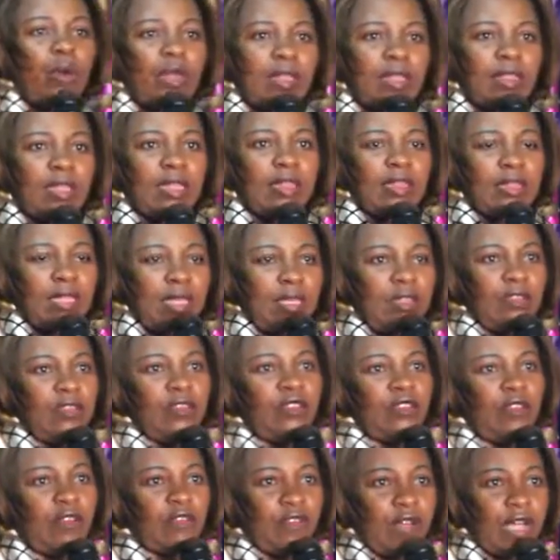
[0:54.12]
with the
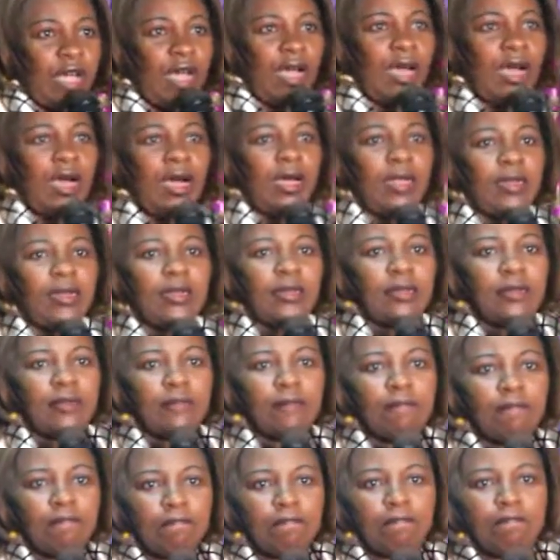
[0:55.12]
things of God.
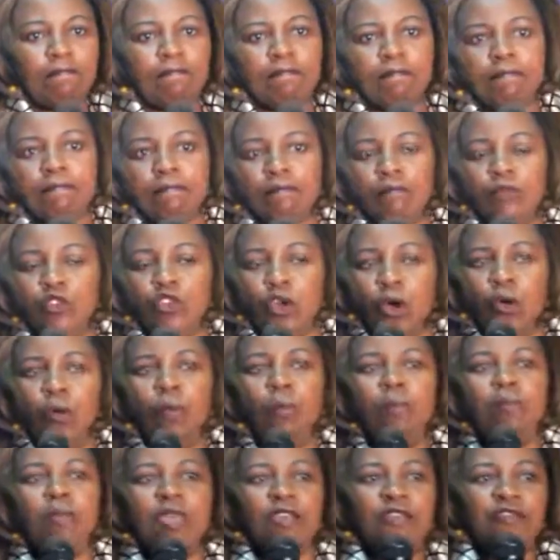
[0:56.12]

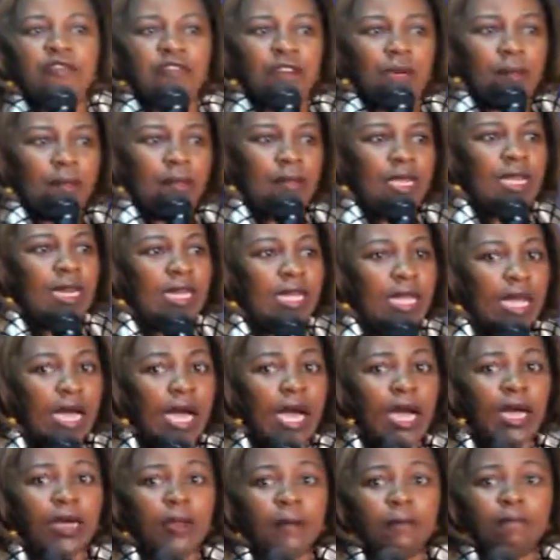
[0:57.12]
Don't be
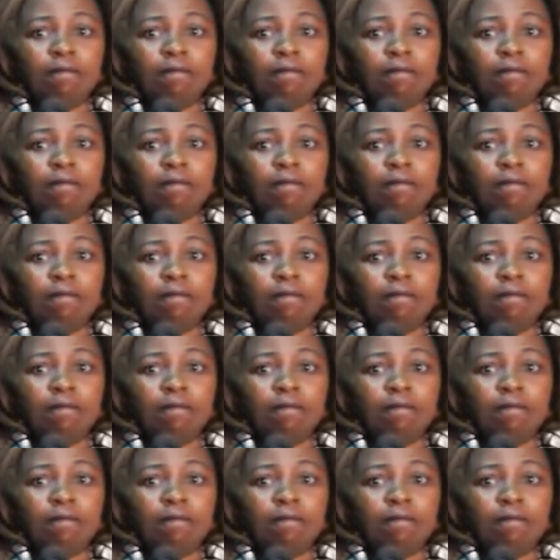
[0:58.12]
familiar